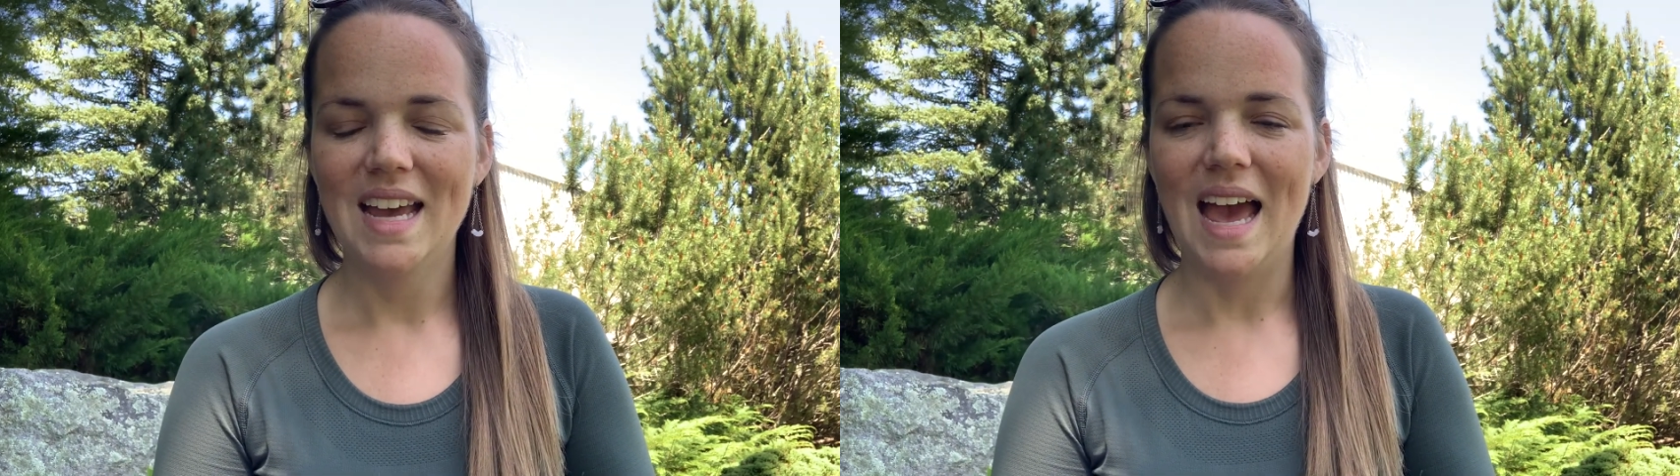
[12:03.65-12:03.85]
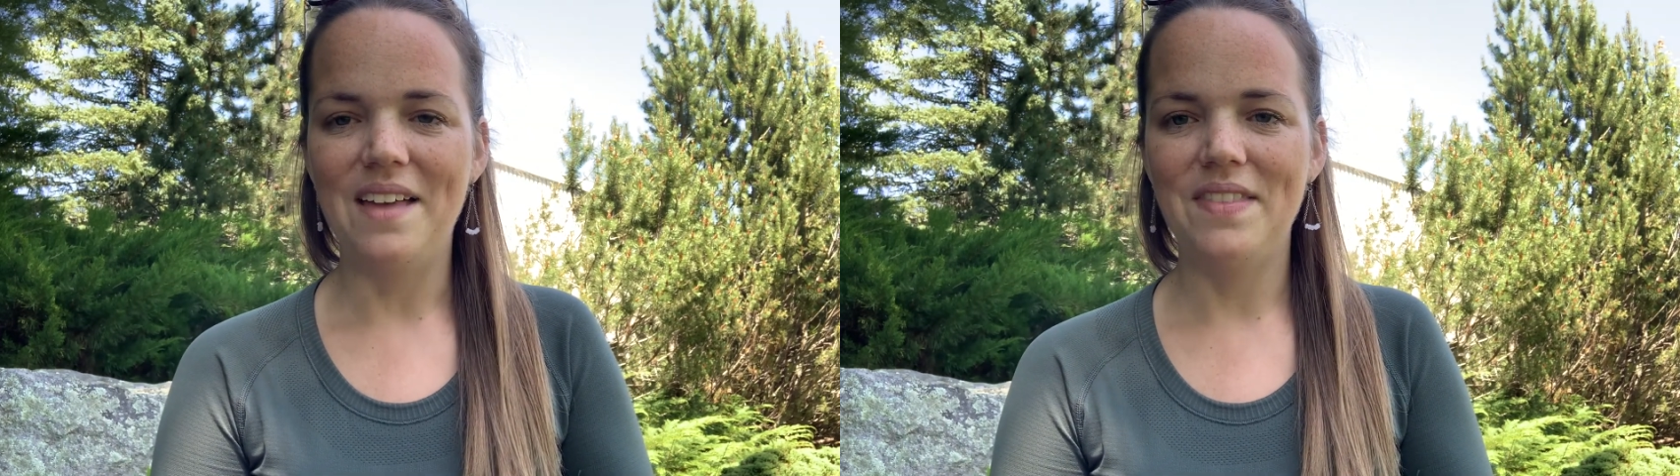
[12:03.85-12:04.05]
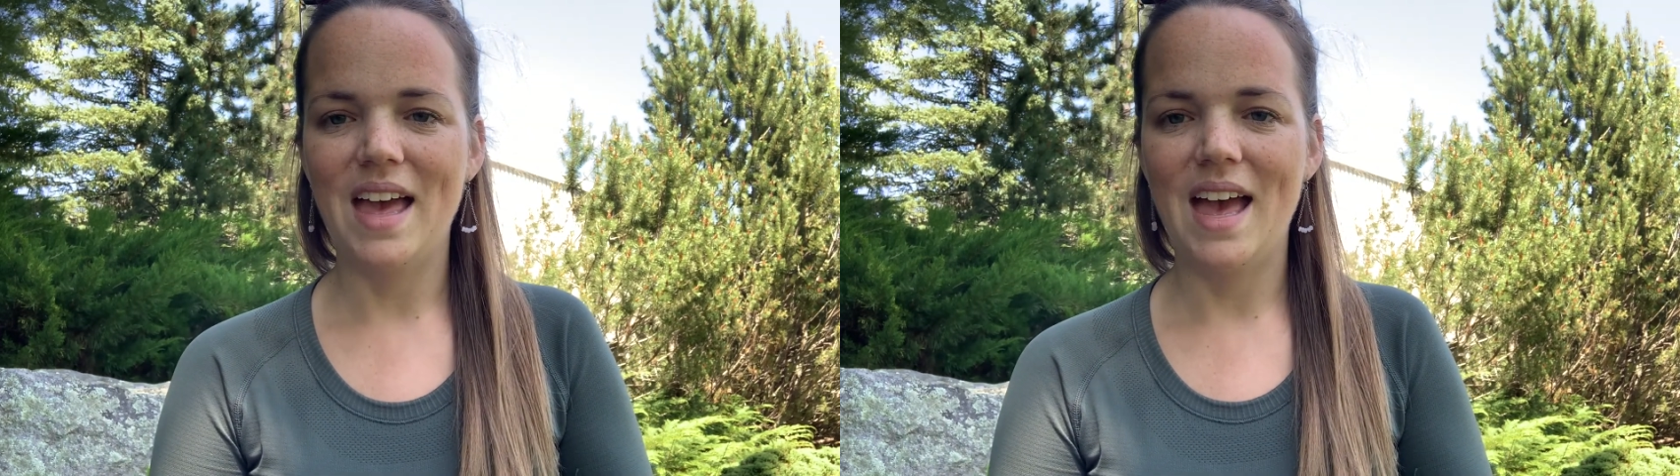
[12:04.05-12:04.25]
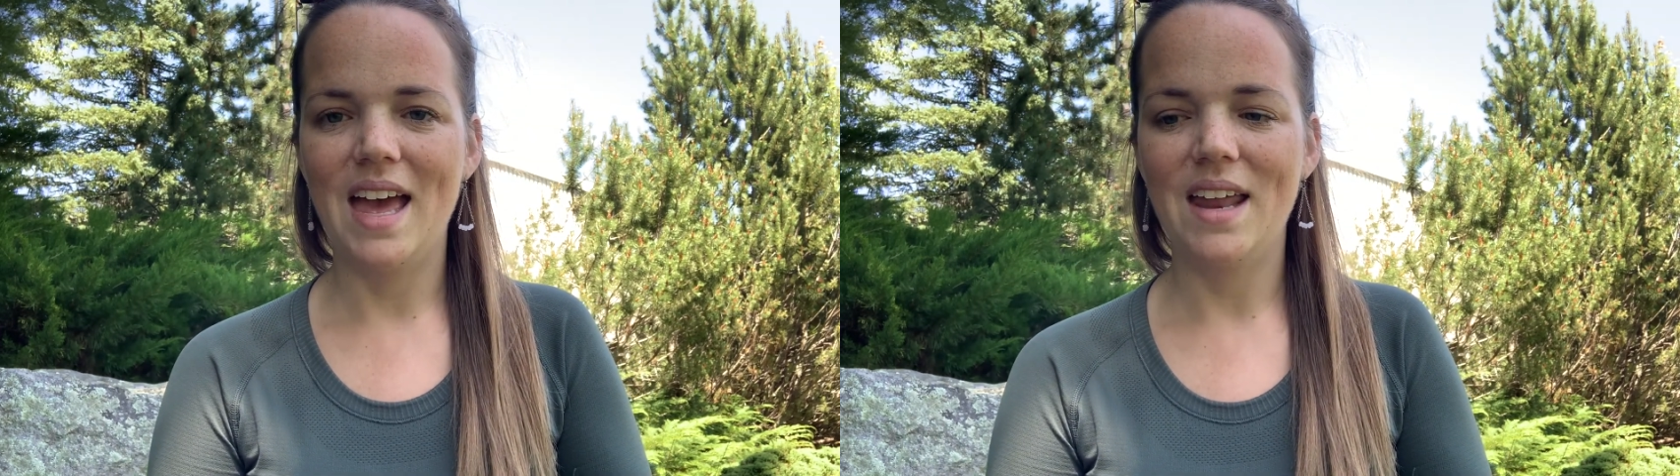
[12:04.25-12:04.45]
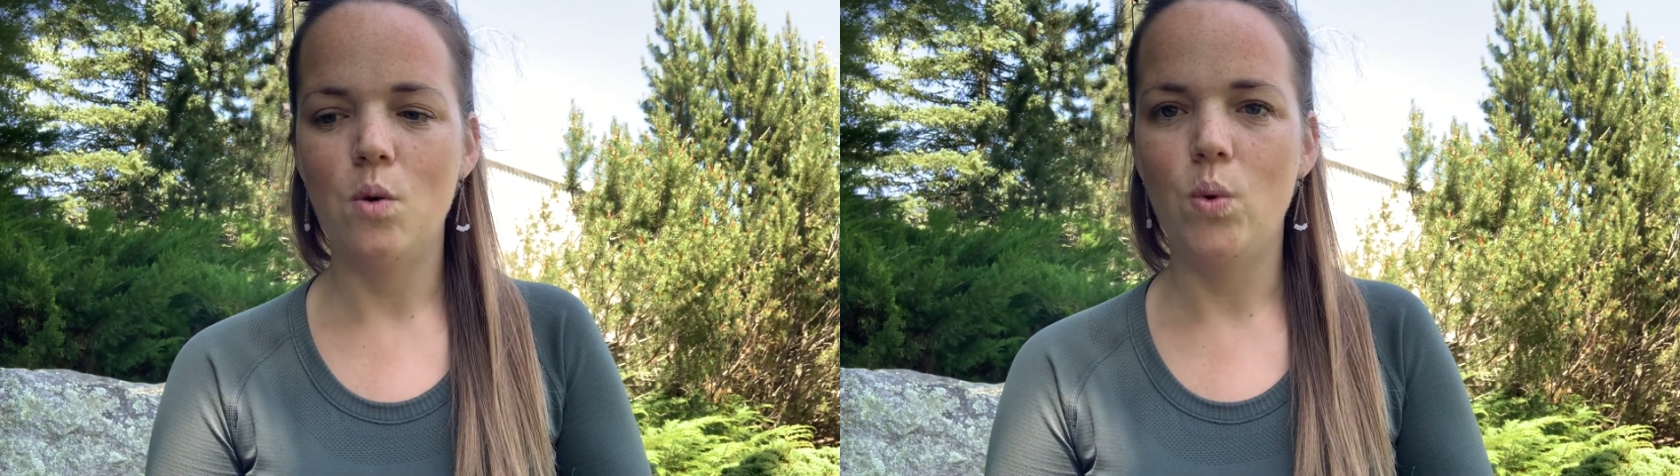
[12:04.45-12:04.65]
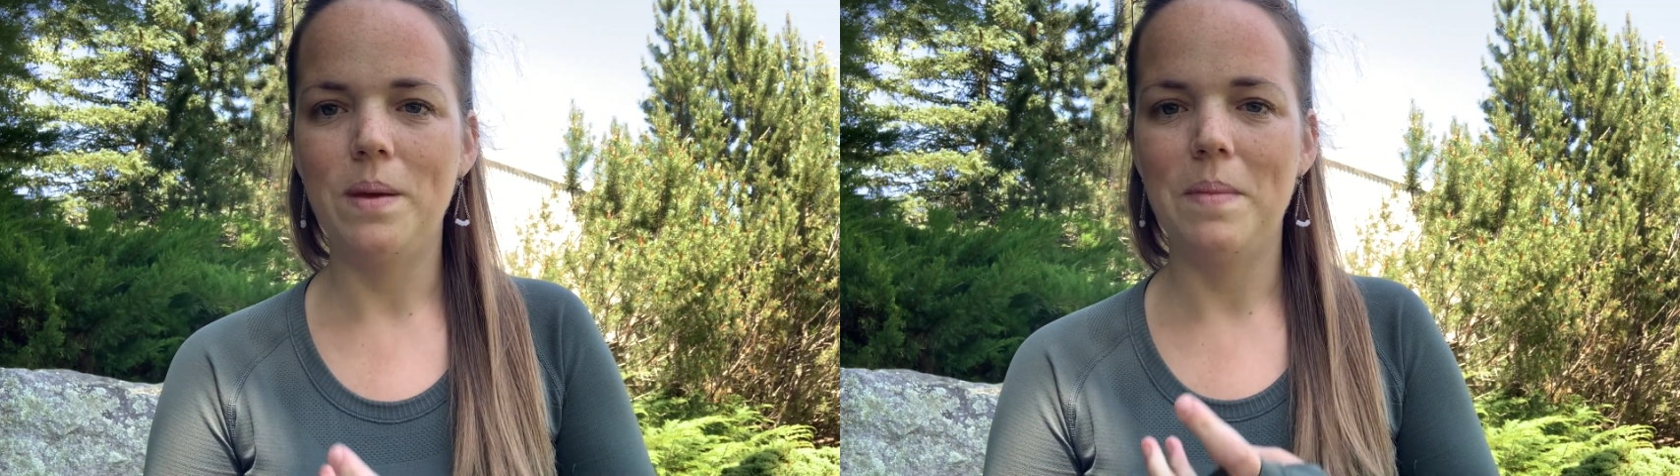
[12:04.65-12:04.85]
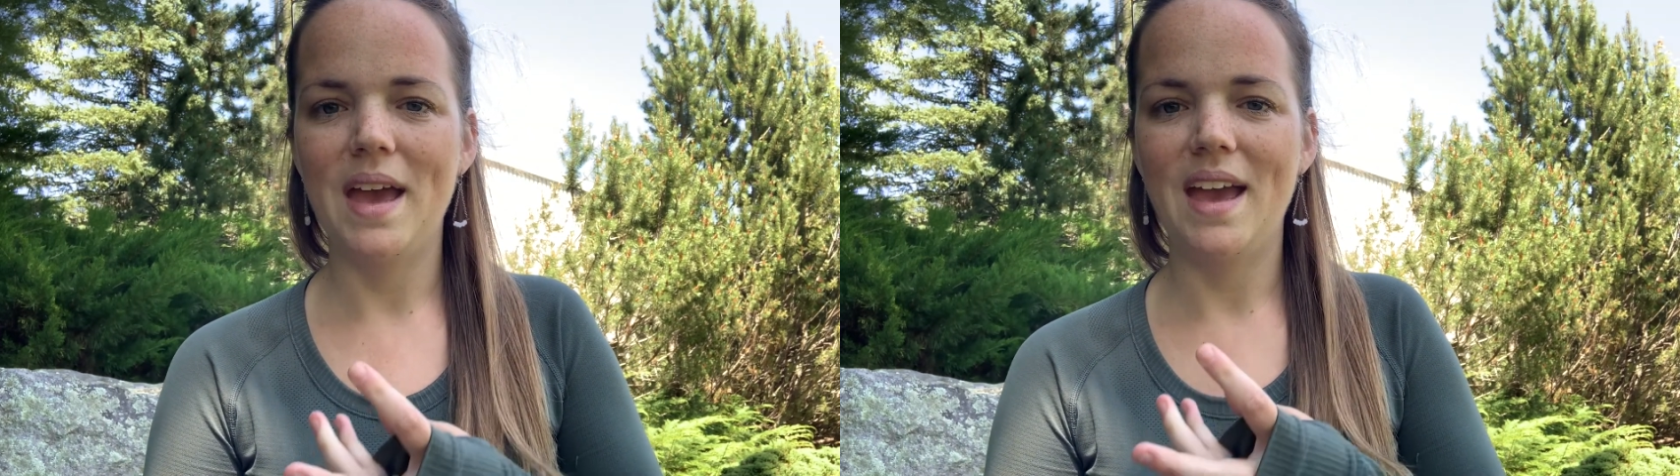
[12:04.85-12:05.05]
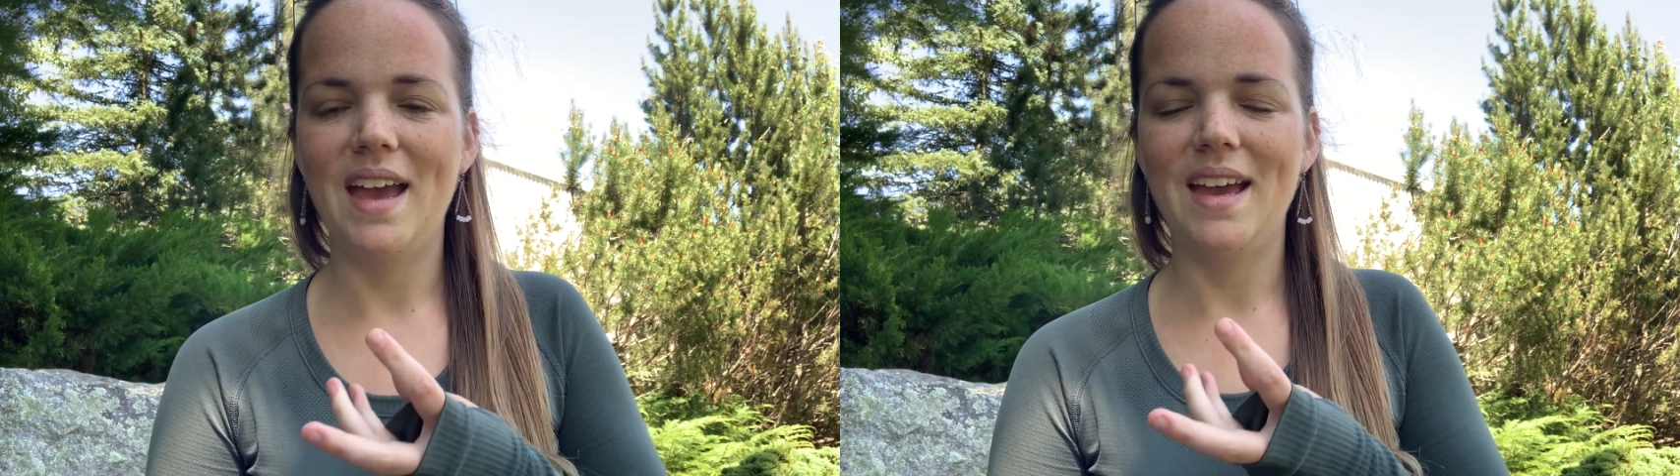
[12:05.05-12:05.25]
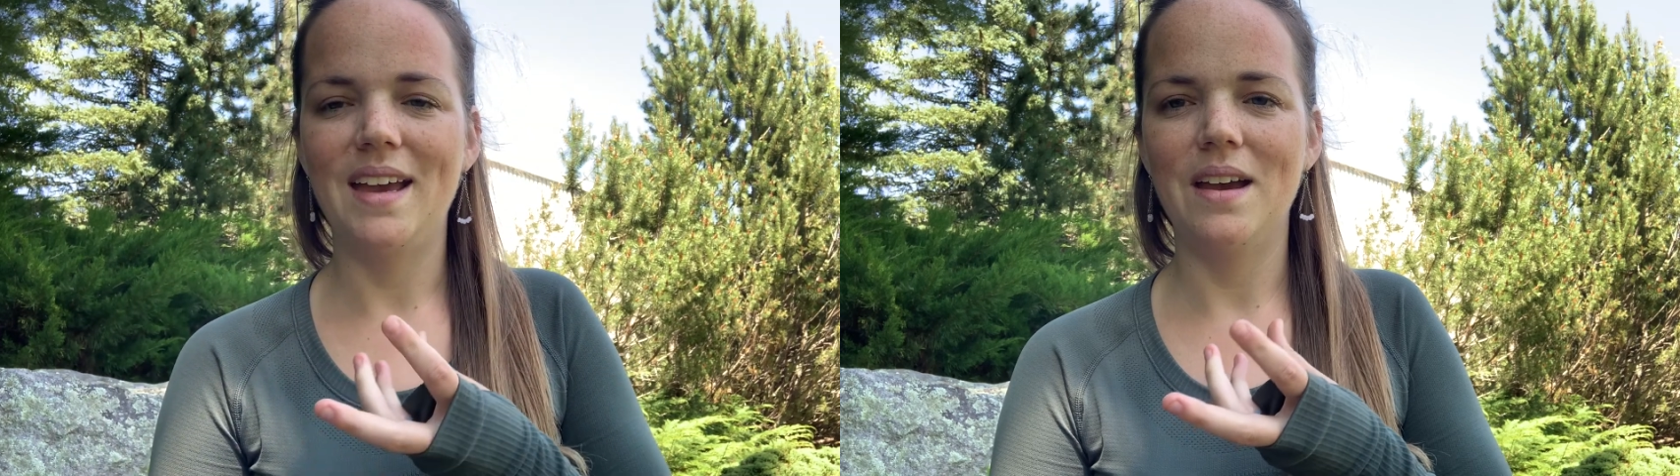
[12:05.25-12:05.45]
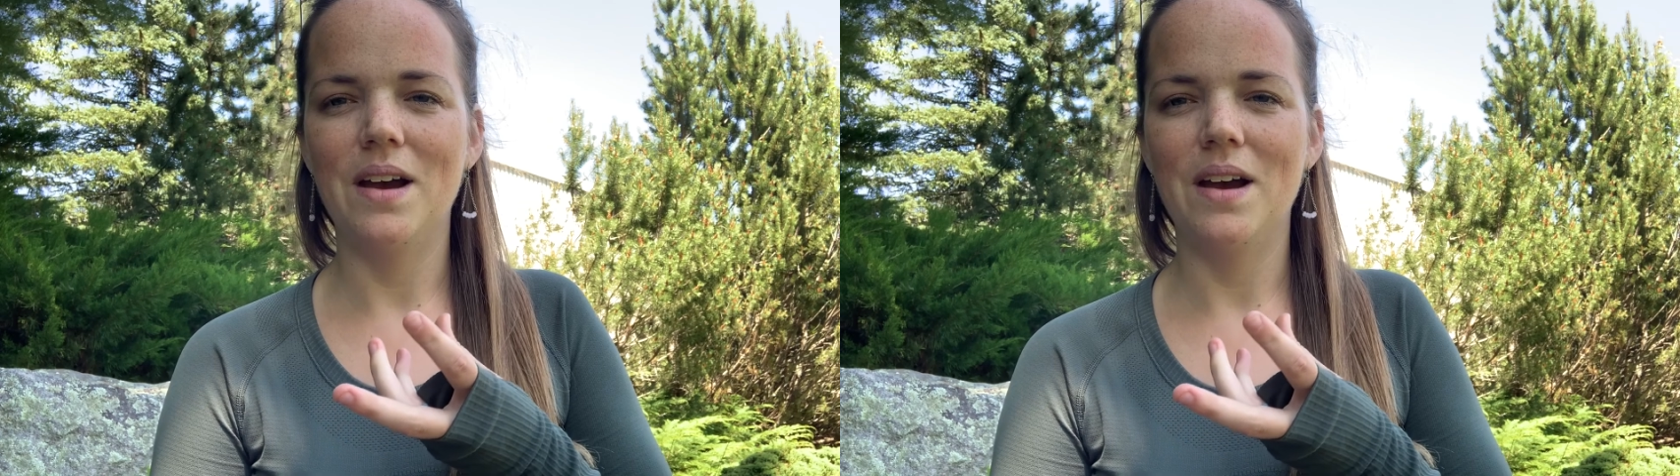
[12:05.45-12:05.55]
and then we may,